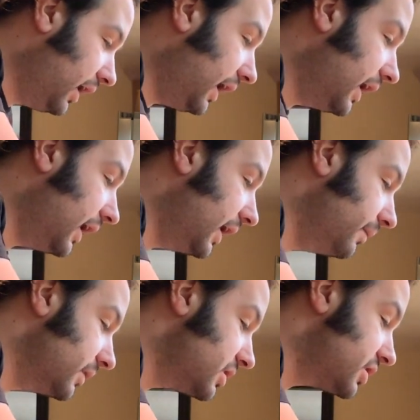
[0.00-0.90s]

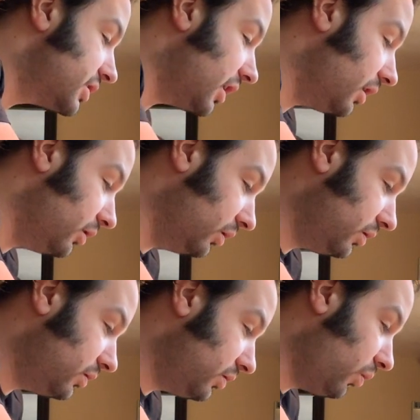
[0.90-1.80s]
Um,
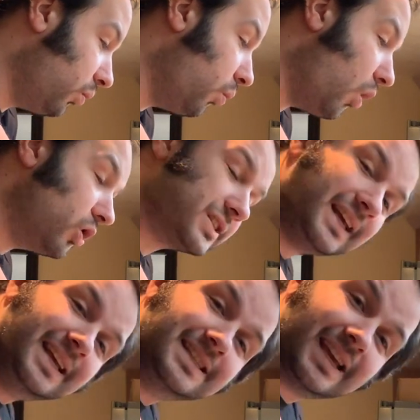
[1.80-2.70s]
so what
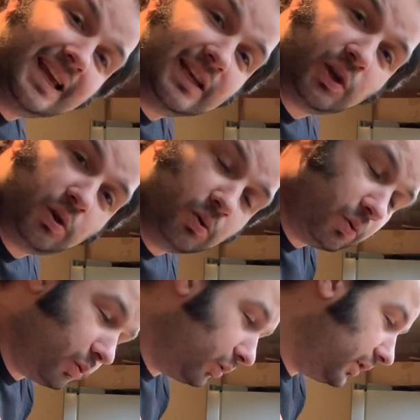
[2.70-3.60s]
is in
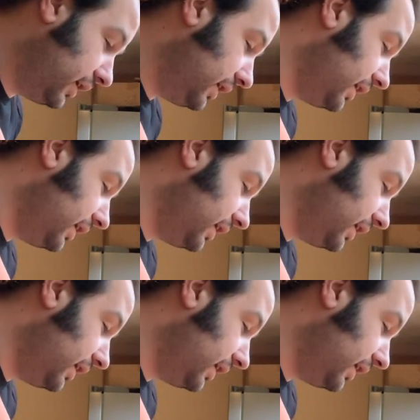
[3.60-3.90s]
huel?